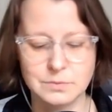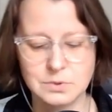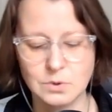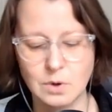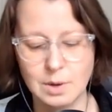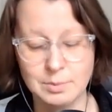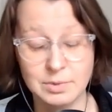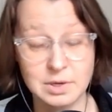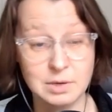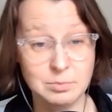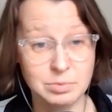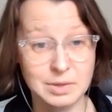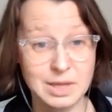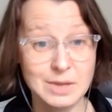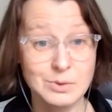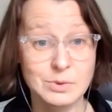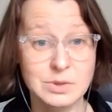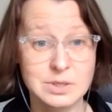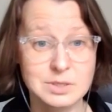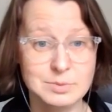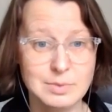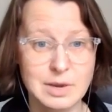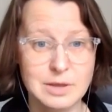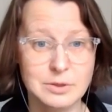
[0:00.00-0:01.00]
So I'm going to play
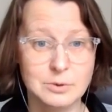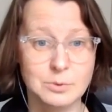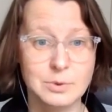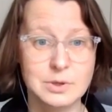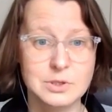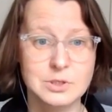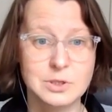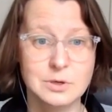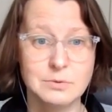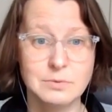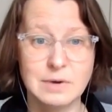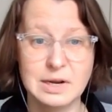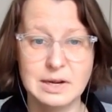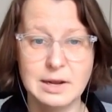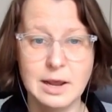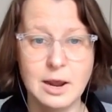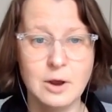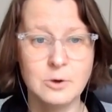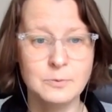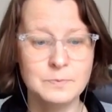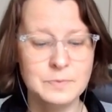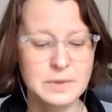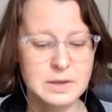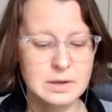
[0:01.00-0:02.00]
with this math equation right
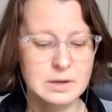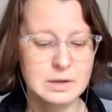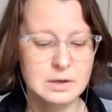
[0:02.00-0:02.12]
now.